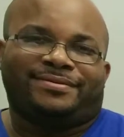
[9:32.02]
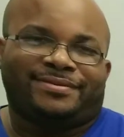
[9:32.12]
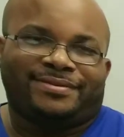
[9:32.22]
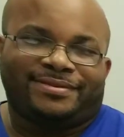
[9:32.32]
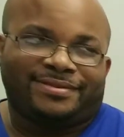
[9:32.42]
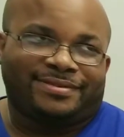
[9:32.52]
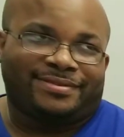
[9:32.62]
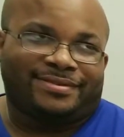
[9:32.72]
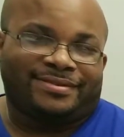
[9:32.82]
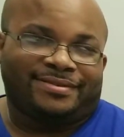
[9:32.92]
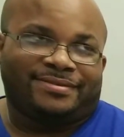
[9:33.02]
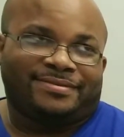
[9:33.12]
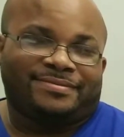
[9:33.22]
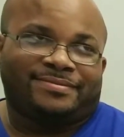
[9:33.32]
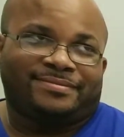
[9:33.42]

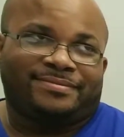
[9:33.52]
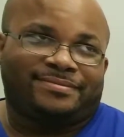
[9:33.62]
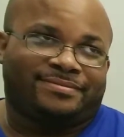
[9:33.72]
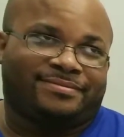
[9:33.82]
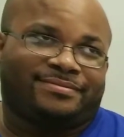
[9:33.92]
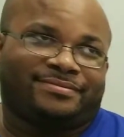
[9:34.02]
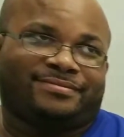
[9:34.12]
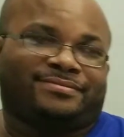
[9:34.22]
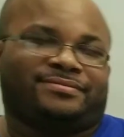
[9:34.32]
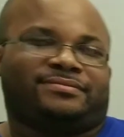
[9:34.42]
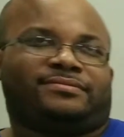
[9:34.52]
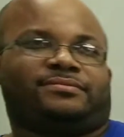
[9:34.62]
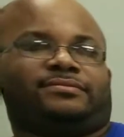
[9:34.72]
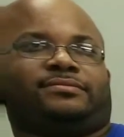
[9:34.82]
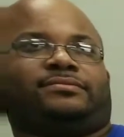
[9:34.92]

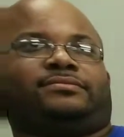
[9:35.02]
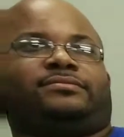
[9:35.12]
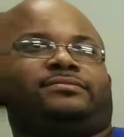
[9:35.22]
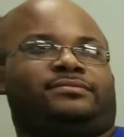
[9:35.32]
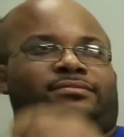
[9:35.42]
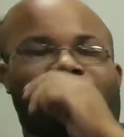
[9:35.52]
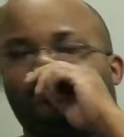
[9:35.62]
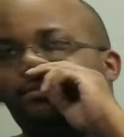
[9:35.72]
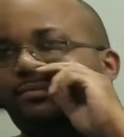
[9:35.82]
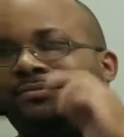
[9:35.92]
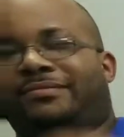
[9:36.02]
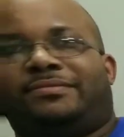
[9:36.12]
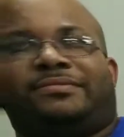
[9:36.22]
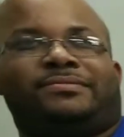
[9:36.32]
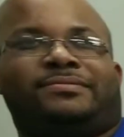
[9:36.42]

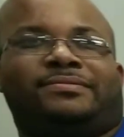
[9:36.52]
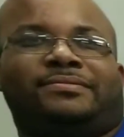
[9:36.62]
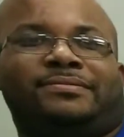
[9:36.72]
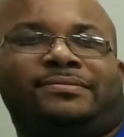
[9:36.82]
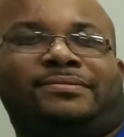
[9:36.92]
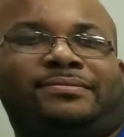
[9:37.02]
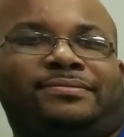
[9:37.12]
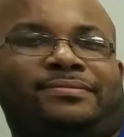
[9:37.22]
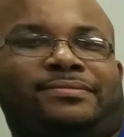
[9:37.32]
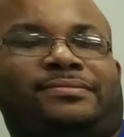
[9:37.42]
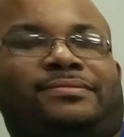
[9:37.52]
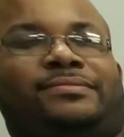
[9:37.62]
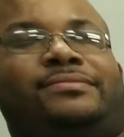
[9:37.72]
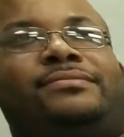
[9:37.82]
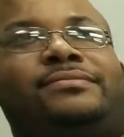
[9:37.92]

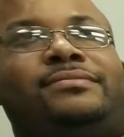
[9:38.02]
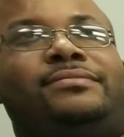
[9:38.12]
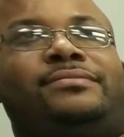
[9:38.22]
[no speech]